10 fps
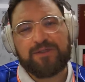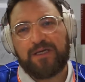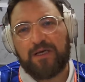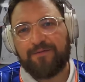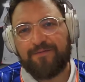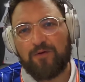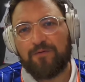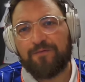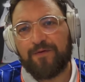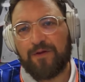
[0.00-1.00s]
he at
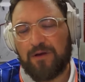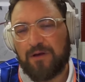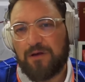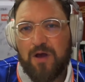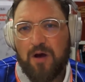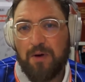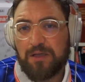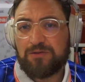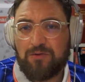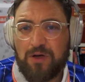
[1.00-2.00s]
fault for the
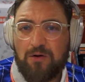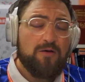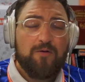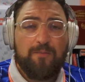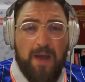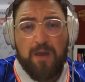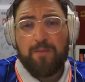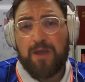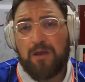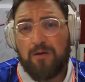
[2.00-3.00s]
Mundell goal?
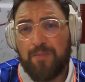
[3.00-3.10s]
Maybe.